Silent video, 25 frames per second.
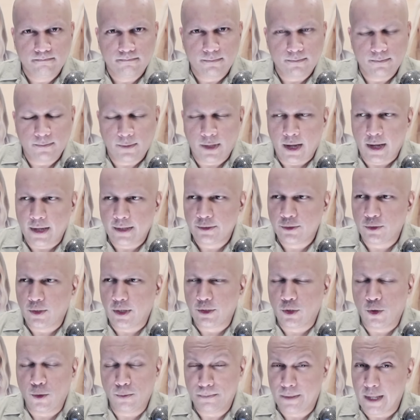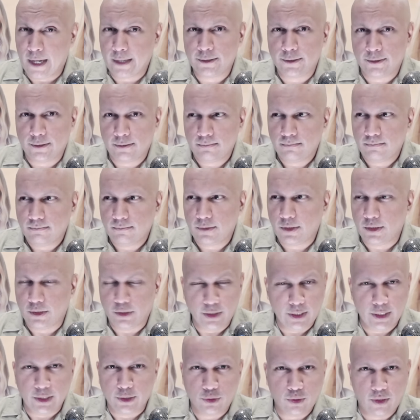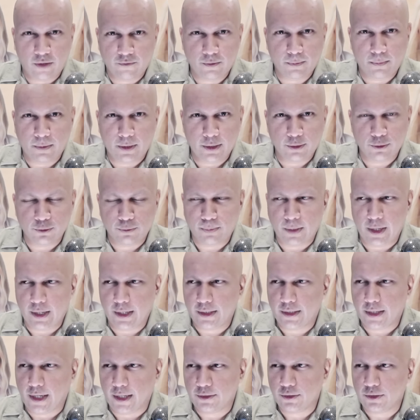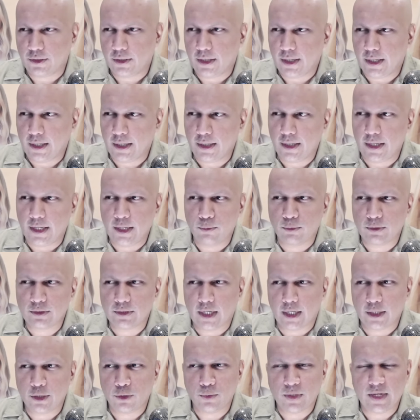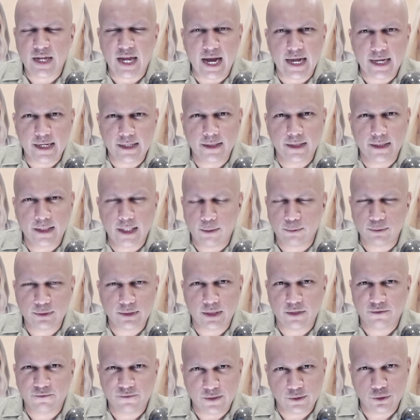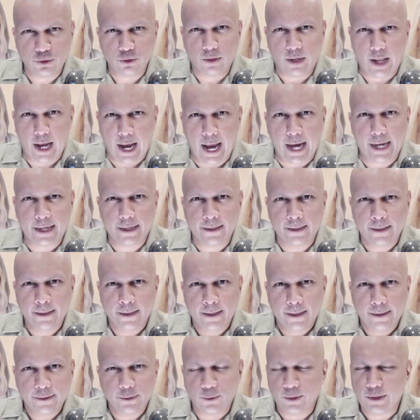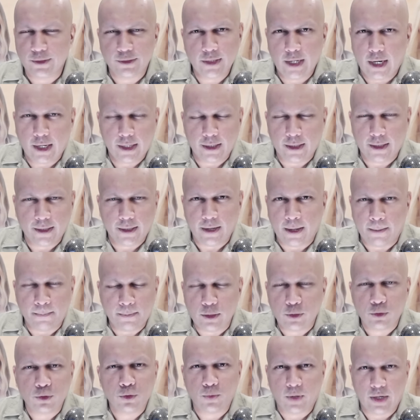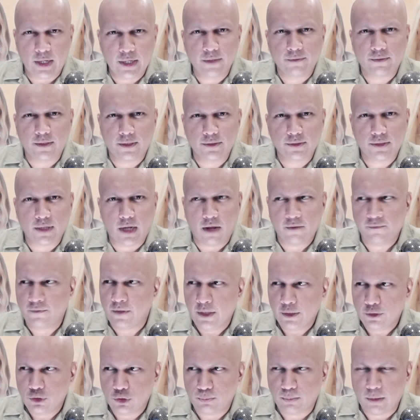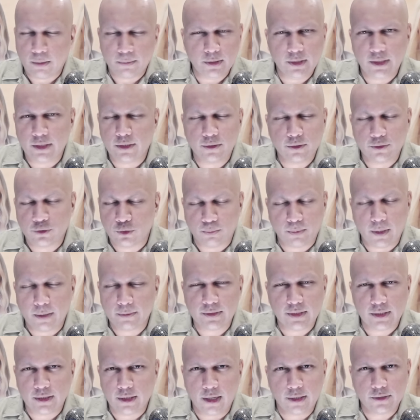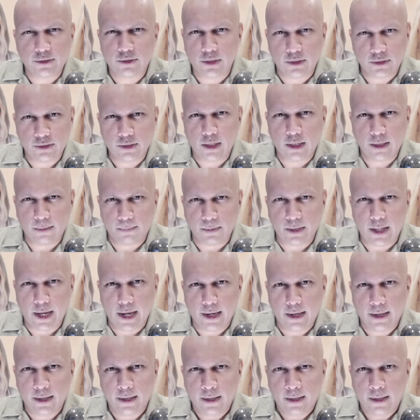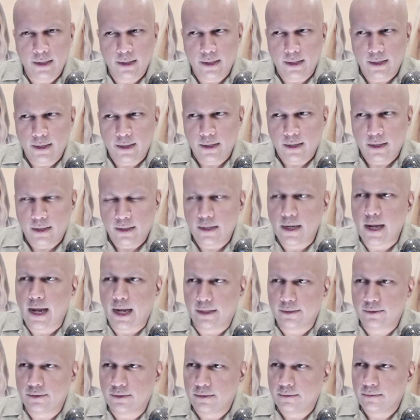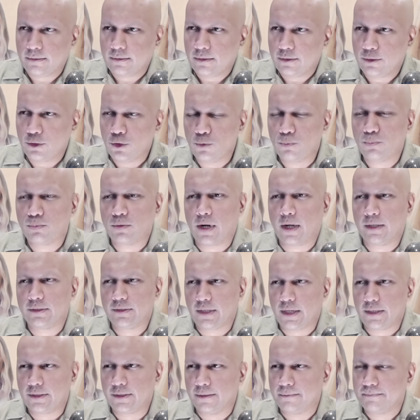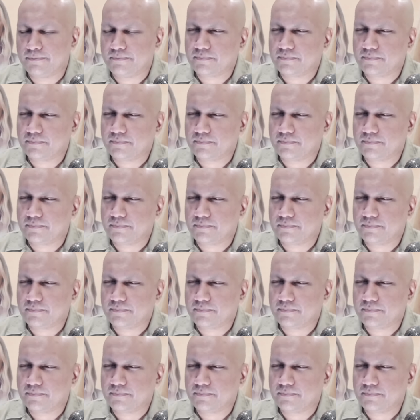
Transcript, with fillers: Okay, so I hope that's clear to everybody who's paying attention. He was not doing anything that was an official act, so he's not immune to any of this stuff. Supremacy, Supremacy Clause does not apply. Next, due process.